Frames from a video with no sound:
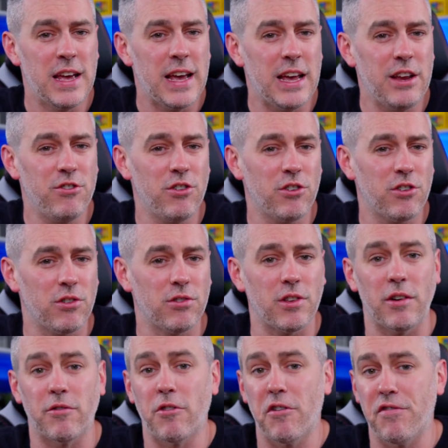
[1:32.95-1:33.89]
introduced
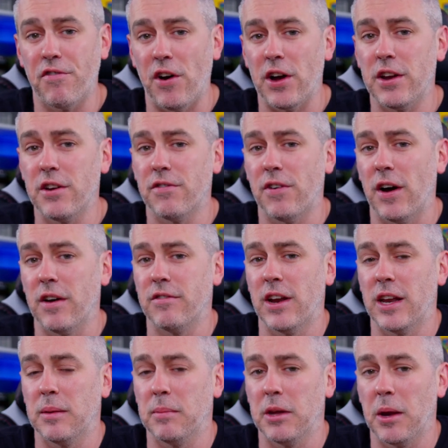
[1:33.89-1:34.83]
a refined
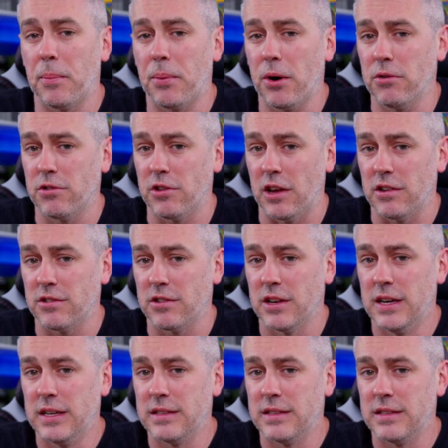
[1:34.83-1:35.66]
5nm process,